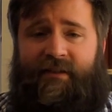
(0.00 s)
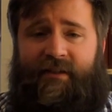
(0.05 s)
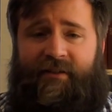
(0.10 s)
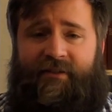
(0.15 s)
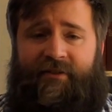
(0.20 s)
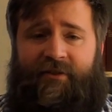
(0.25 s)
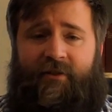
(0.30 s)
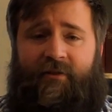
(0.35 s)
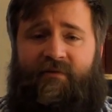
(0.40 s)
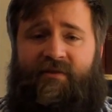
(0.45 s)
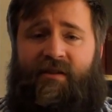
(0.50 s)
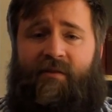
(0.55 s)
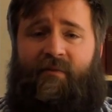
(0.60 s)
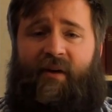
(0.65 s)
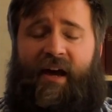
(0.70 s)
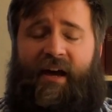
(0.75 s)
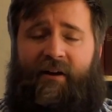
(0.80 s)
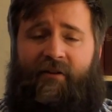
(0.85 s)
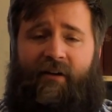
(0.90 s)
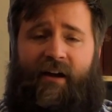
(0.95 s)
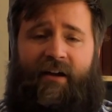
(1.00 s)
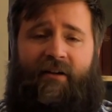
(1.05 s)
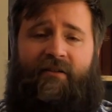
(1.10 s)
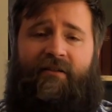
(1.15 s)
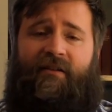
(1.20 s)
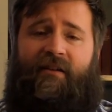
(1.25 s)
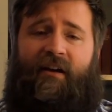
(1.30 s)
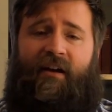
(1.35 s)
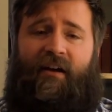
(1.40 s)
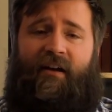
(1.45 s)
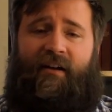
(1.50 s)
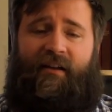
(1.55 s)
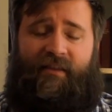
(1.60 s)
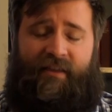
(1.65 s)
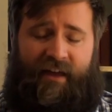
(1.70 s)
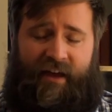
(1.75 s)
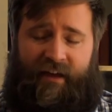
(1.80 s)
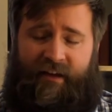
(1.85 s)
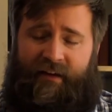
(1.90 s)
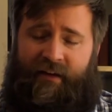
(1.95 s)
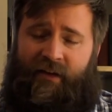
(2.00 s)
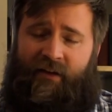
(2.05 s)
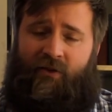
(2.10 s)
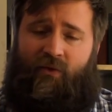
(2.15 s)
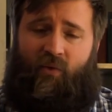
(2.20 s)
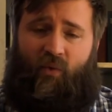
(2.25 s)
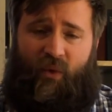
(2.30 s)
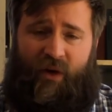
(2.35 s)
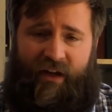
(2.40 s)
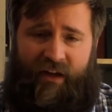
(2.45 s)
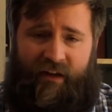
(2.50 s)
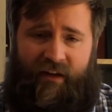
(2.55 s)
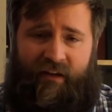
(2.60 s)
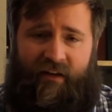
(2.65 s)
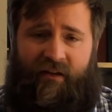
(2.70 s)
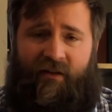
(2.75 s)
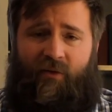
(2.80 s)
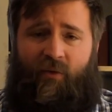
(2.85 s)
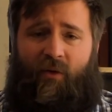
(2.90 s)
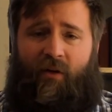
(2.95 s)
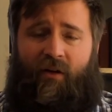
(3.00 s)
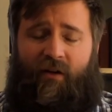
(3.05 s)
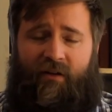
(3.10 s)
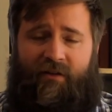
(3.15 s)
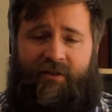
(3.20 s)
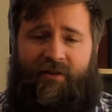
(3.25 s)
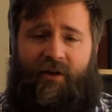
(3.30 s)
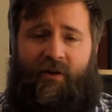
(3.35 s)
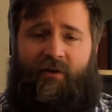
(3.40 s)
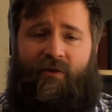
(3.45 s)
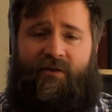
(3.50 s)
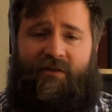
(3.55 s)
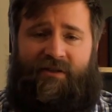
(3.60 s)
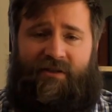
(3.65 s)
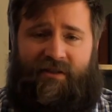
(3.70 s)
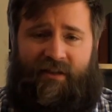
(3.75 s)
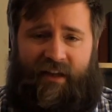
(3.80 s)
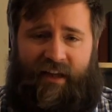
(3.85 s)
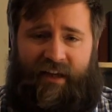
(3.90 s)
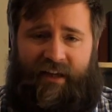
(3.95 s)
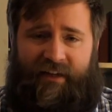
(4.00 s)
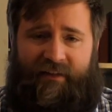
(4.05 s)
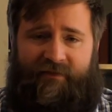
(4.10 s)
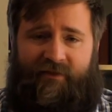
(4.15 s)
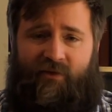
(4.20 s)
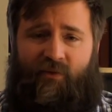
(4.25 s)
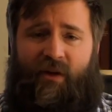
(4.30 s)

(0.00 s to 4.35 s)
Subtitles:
It assumes the background that we were also slaves.